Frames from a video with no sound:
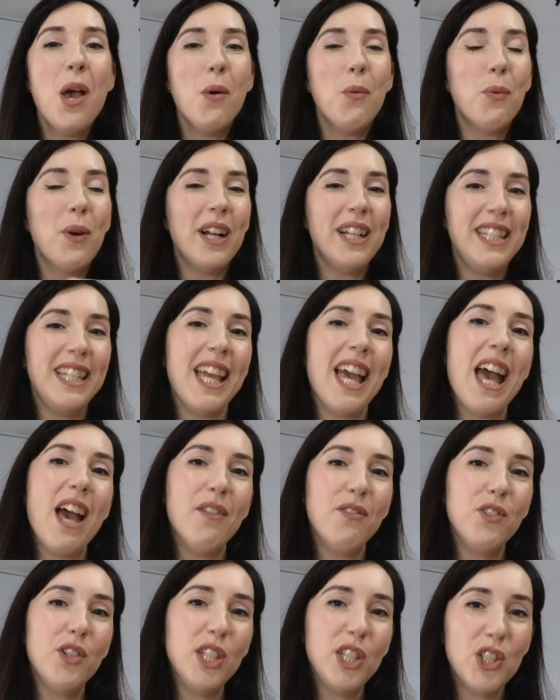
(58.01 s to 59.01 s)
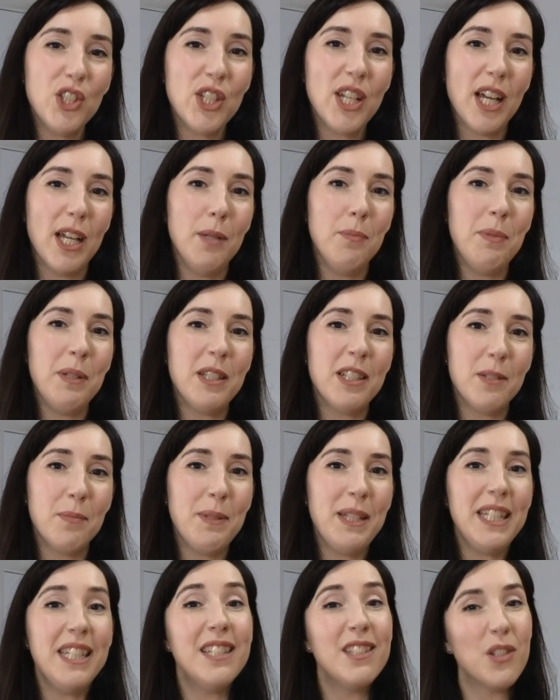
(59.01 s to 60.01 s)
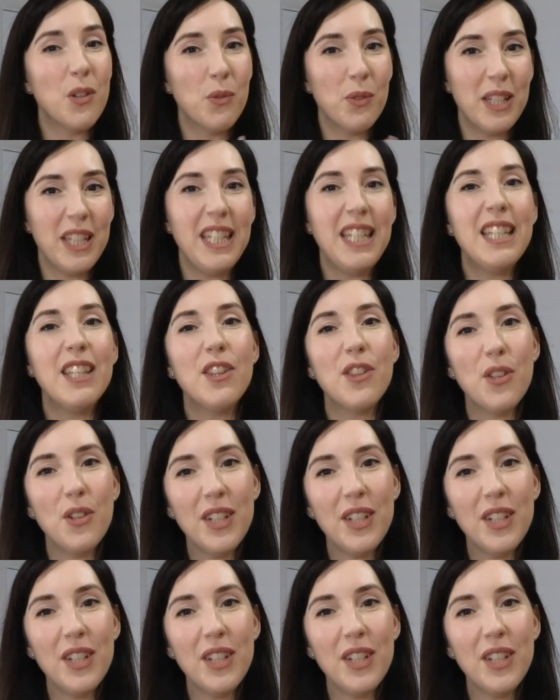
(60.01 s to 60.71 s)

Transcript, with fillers: while the average typing speed is only